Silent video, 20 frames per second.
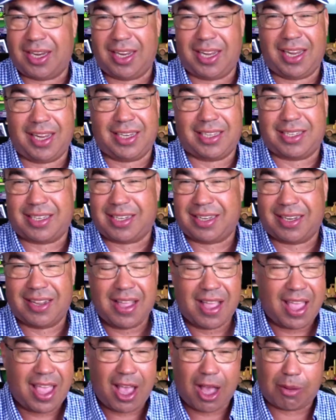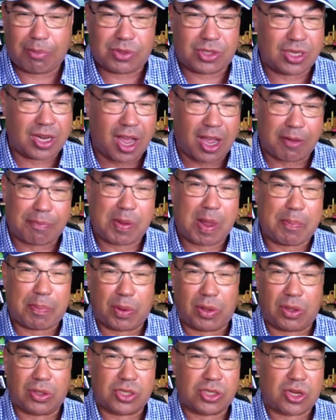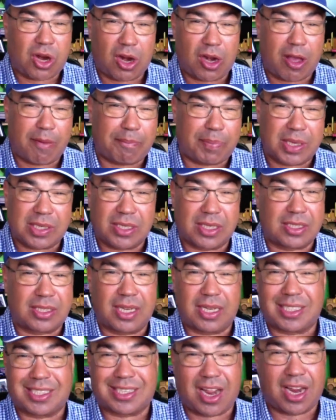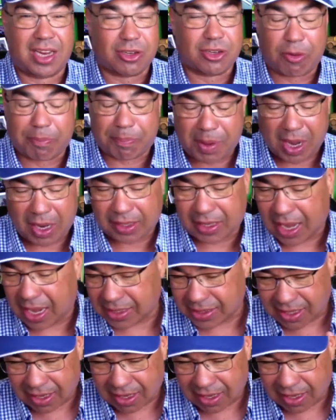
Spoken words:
He helps young people start up businesses. He's got his own podcast,